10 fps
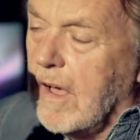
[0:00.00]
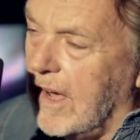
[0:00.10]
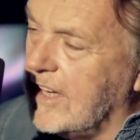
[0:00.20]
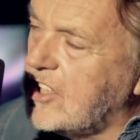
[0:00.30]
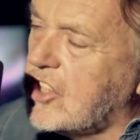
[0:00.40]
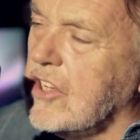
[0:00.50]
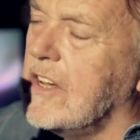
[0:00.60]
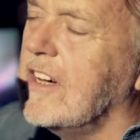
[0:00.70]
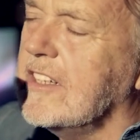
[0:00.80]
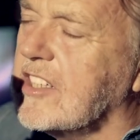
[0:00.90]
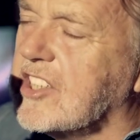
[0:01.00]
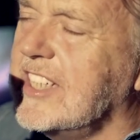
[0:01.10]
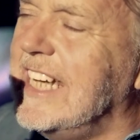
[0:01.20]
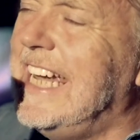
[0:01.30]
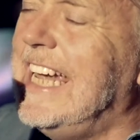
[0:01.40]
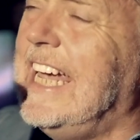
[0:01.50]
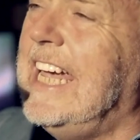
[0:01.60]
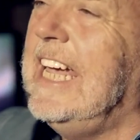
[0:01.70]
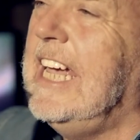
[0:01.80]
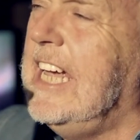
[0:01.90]
I saw the
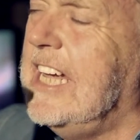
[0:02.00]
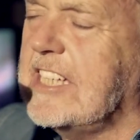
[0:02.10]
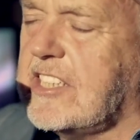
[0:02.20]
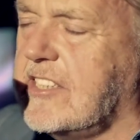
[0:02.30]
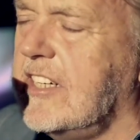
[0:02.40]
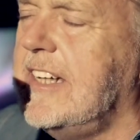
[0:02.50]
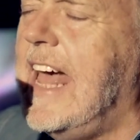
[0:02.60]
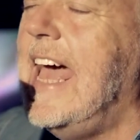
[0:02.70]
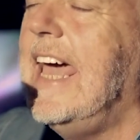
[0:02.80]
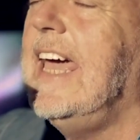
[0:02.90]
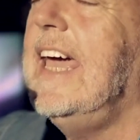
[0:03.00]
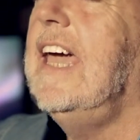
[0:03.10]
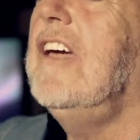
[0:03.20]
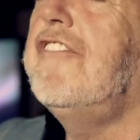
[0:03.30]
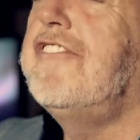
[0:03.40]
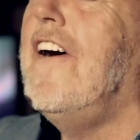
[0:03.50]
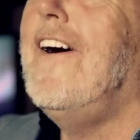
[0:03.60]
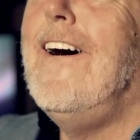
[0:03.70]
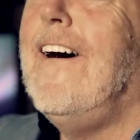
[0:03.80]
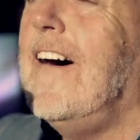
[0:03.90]
sea yesterday
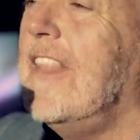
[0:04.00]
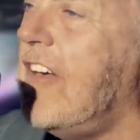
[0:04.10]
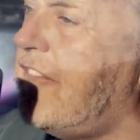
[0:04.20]
for the